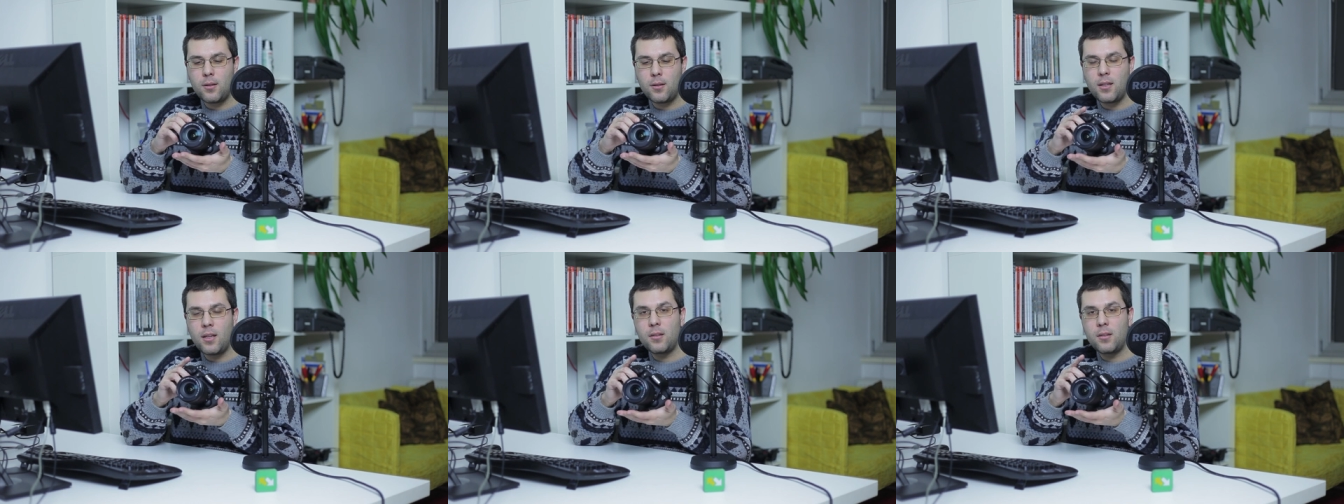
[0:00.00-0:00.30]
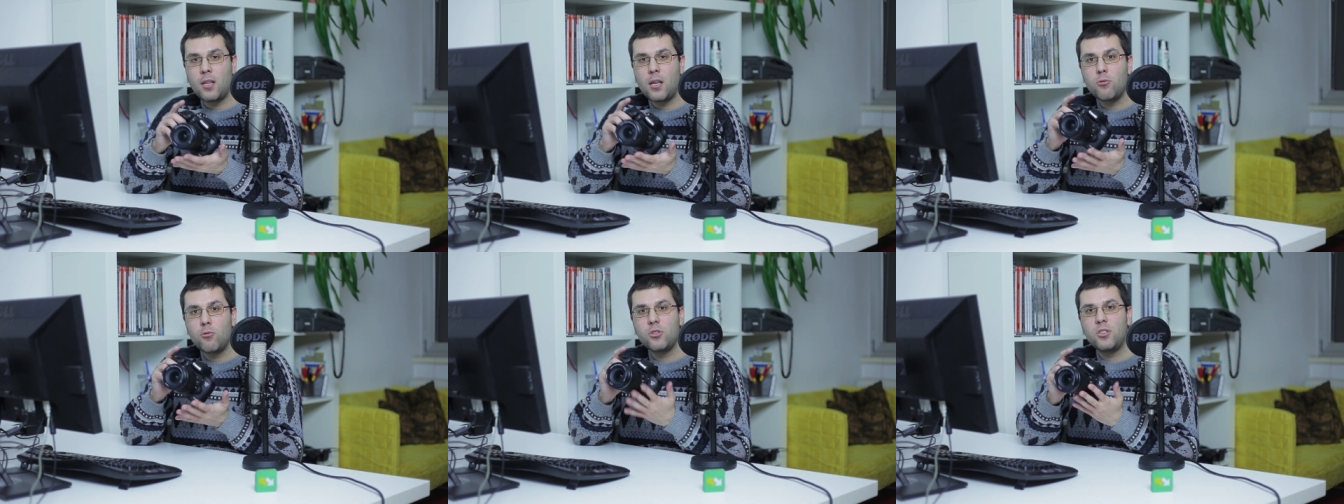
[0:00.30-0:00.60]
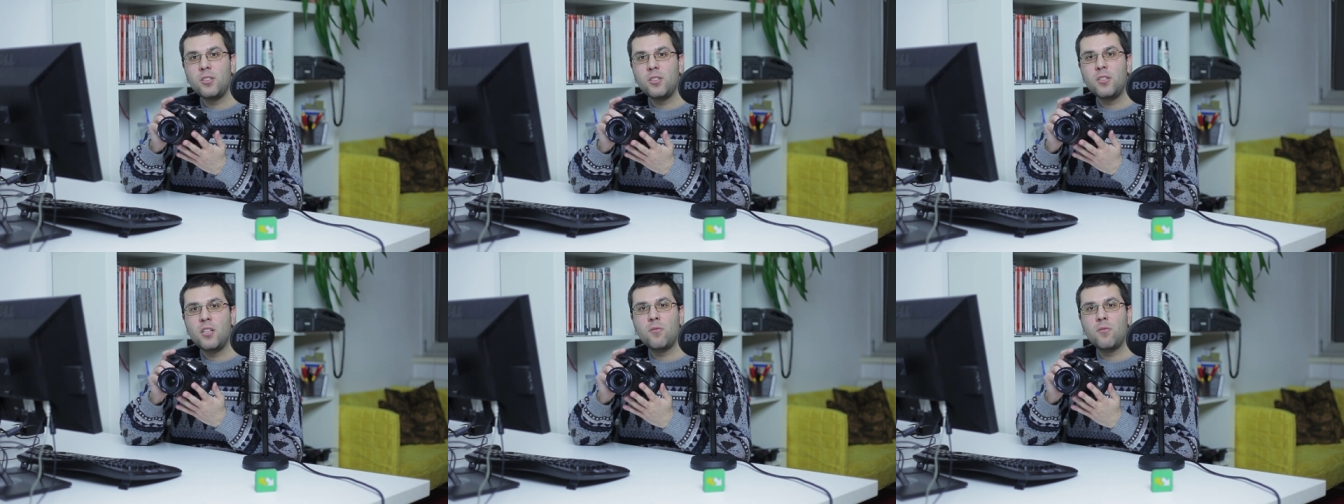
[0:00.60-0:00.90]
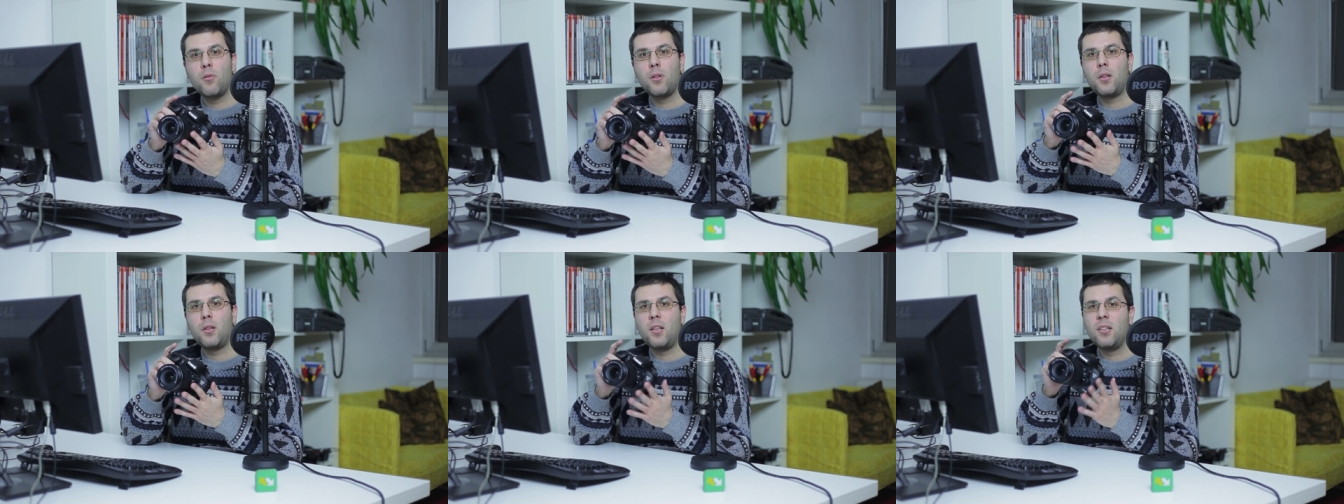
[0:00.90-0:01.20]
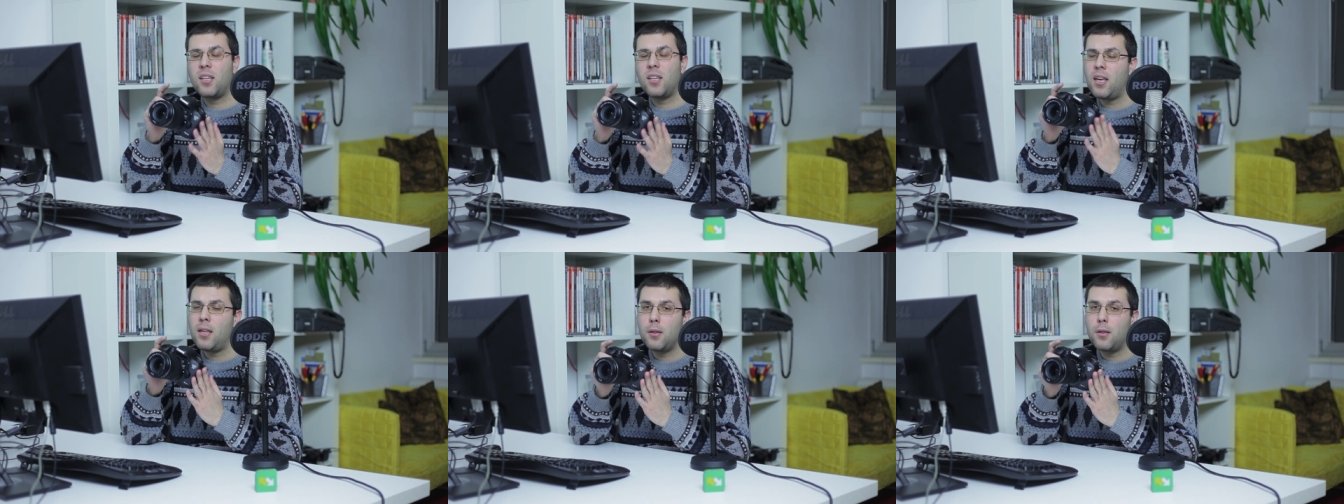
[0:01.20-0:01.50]
that everything that was
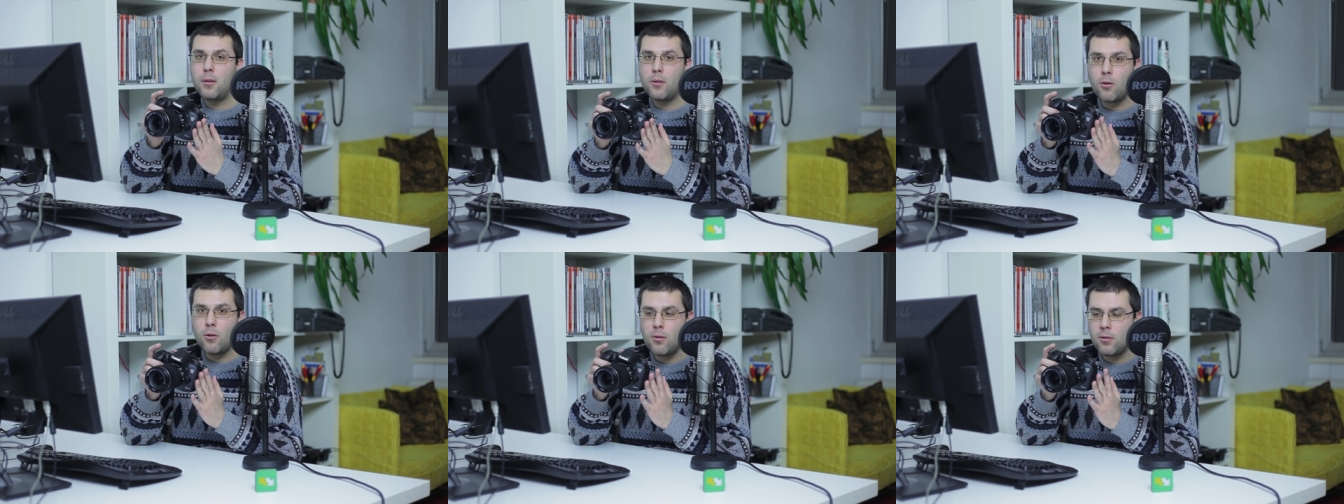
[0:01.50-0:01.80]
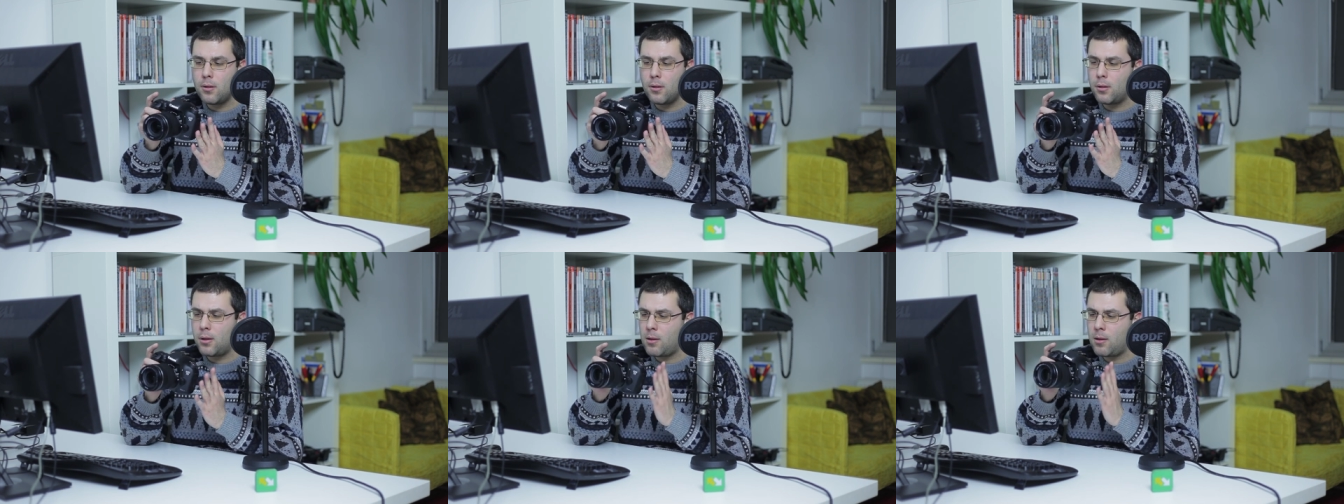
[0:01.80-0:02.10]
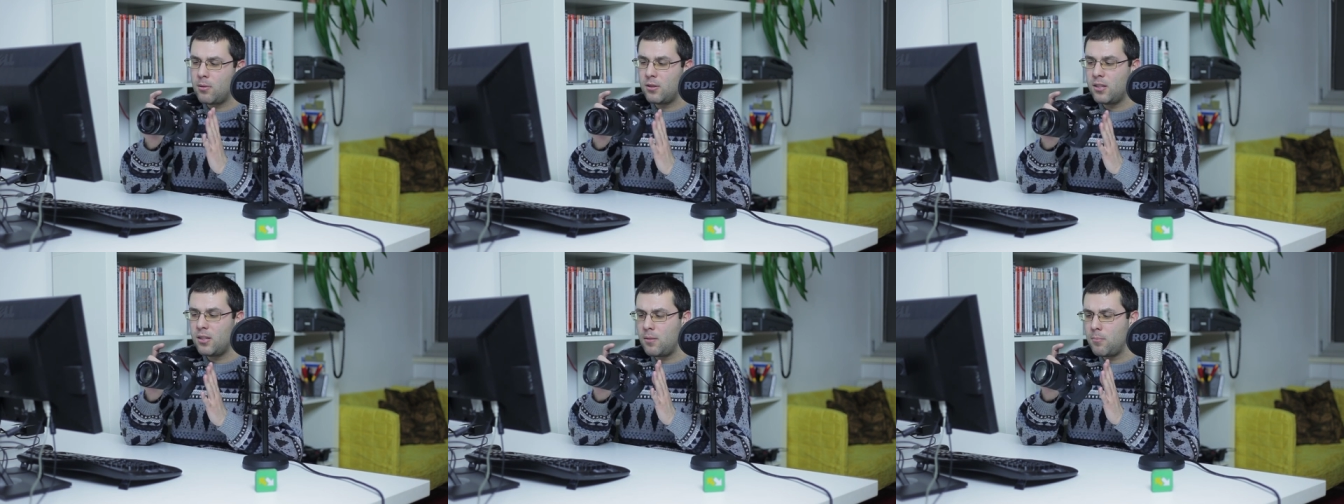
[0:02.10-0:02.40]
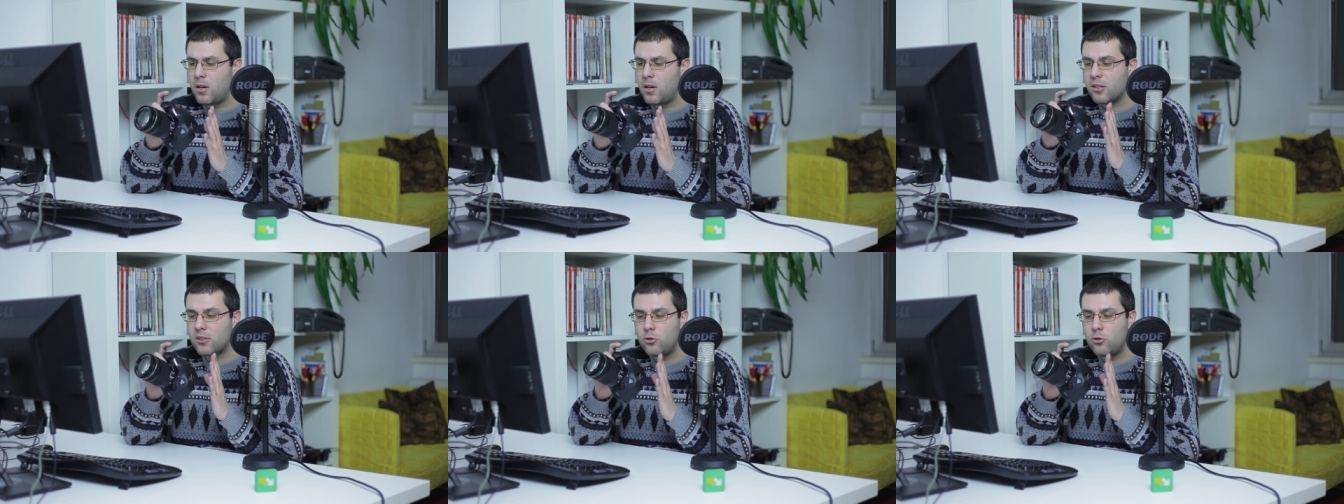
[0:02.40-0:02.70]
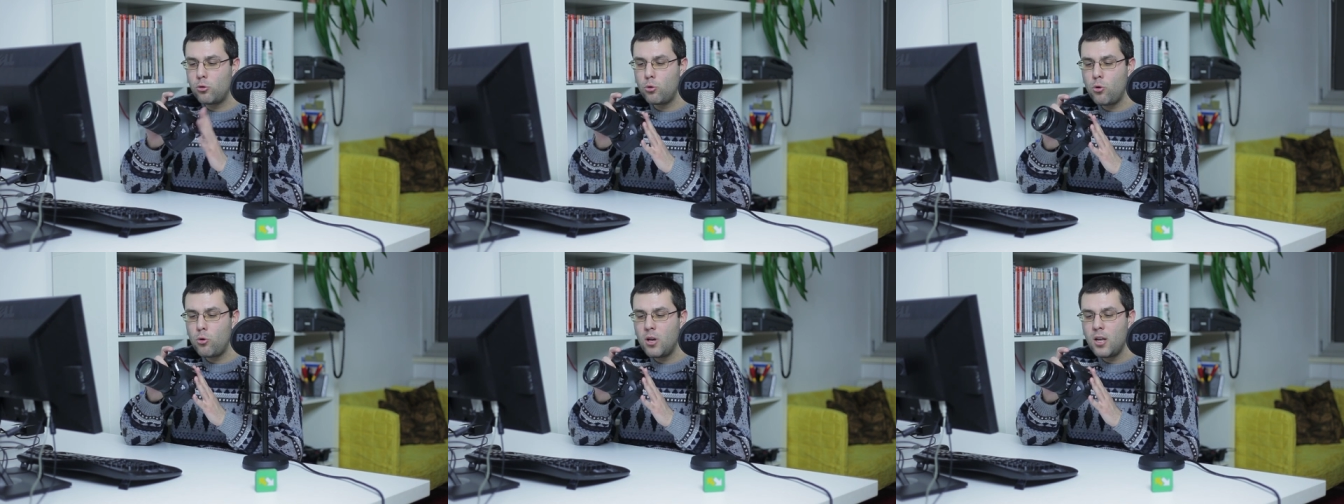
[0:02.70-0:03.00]
enhanced on the seven D Mark
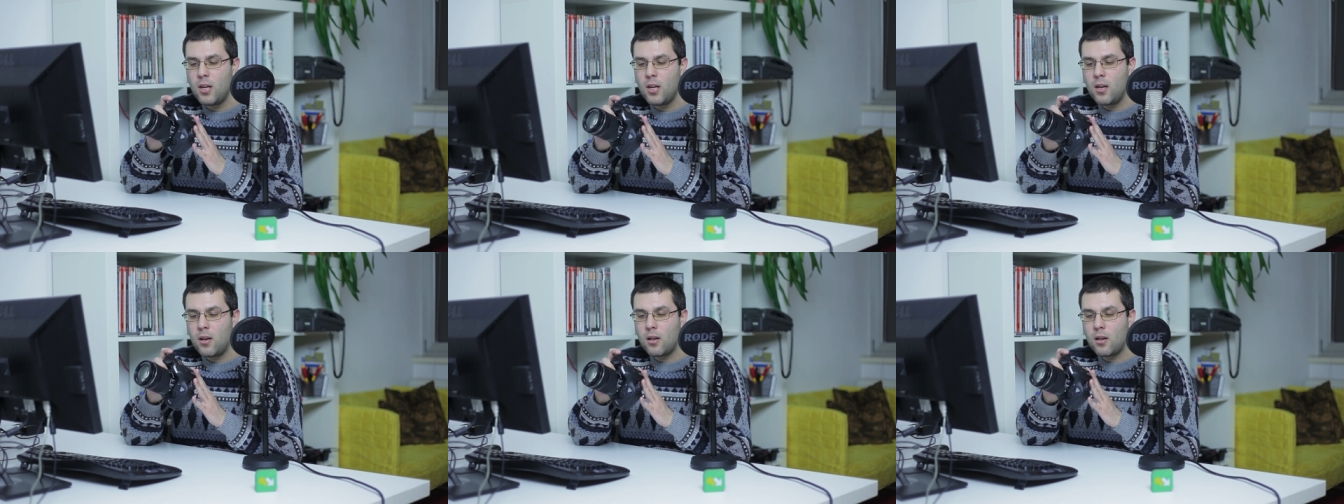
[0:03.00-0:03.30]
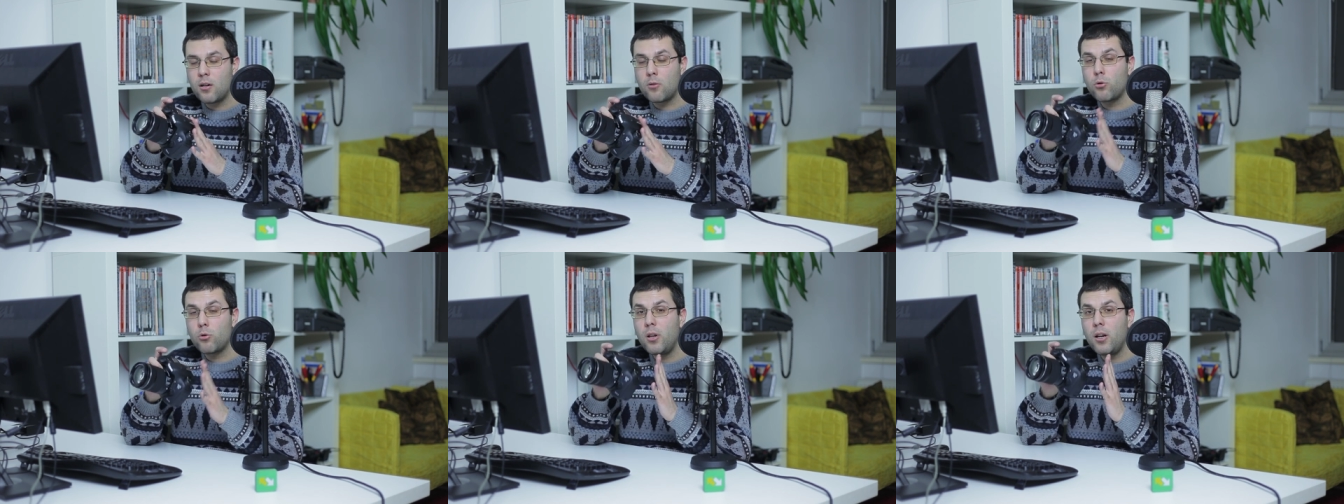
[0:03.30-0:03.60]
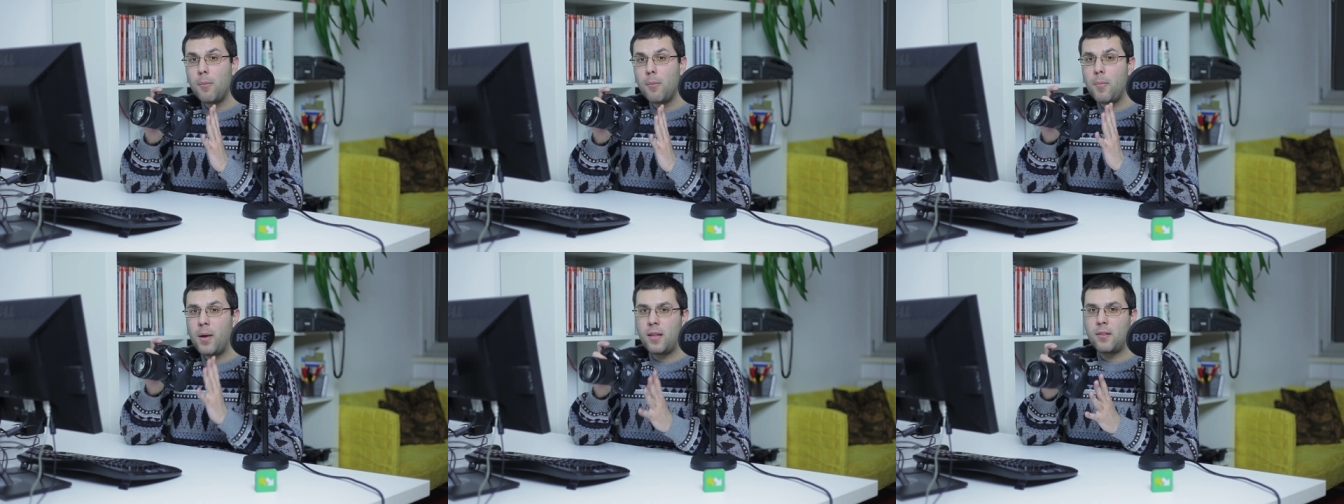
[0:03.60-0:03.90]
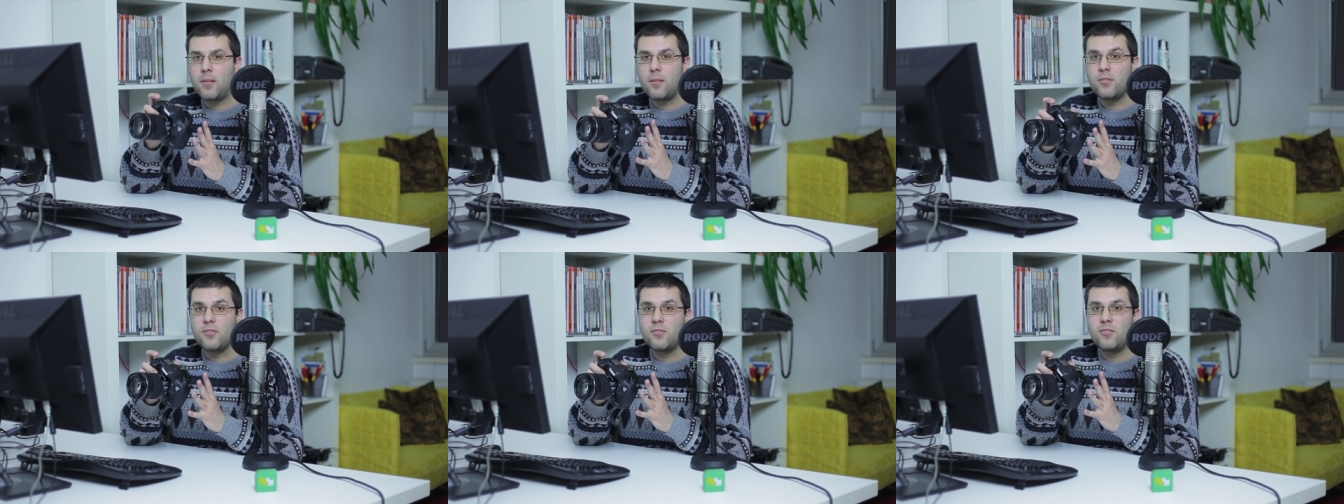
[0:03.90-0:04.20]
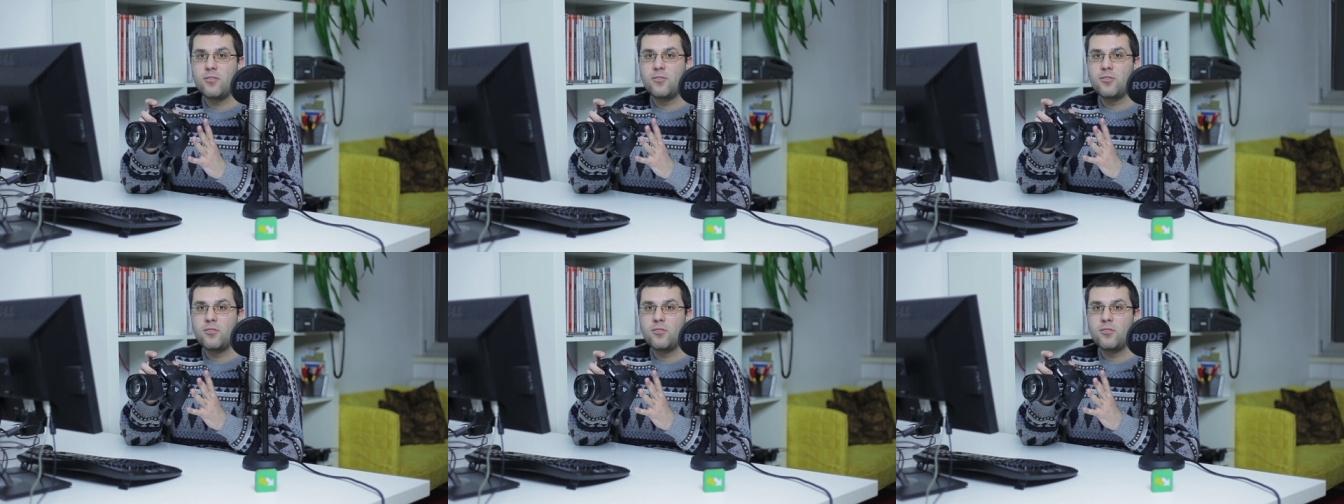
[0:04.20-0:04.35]
two uh, really matters.